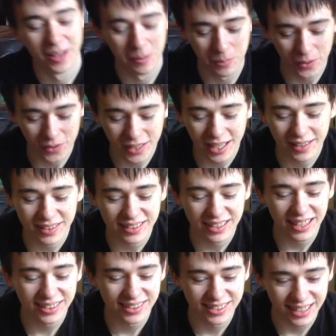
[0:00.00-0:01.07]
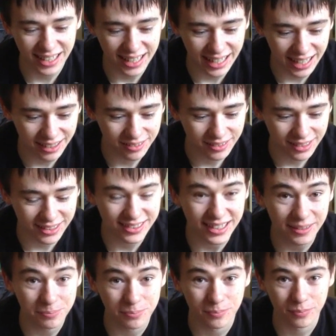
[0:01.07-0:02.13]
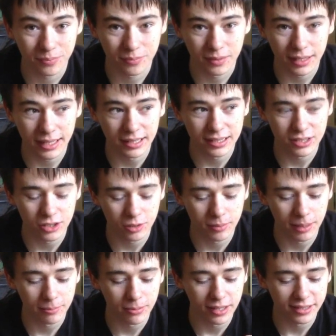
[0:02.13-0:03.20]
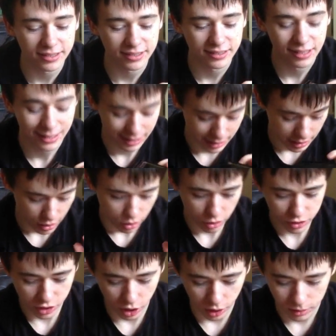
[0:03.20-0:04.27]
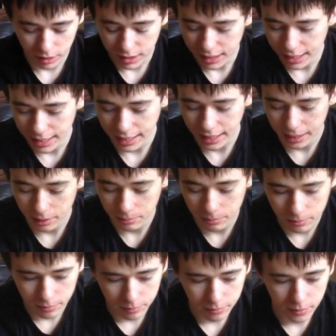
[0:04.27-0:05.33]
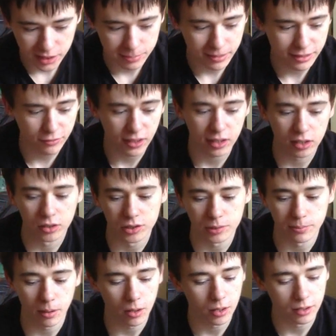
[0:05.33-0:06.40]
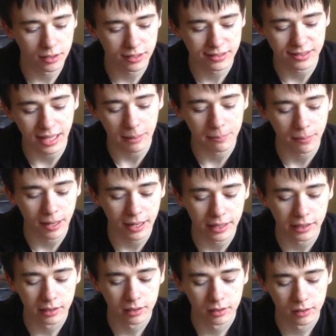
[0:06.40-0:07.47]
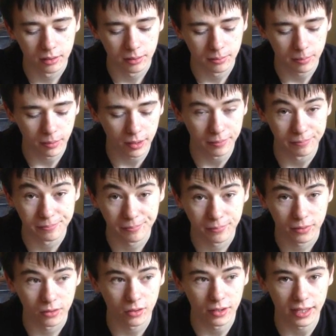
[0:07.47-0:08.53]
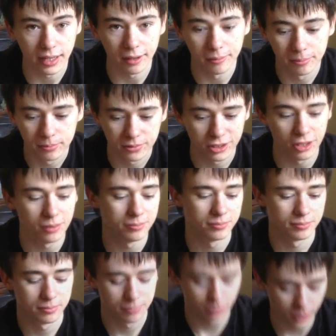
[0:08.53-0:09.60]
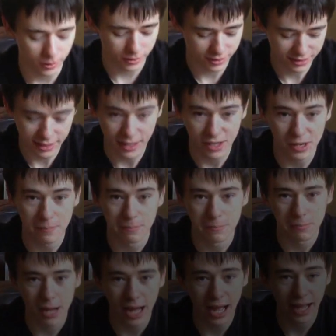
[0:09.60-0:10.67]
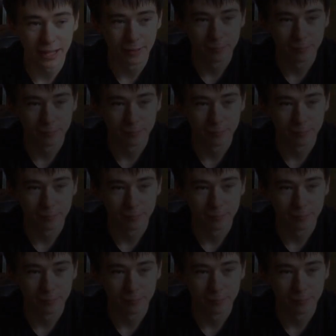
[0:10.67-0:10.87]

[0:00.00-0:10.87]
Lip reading: But that's it. I'll let you know my impressions. Looks cool. Especially for like £100. It isn't that bad. But there you go. So, Paul, bye.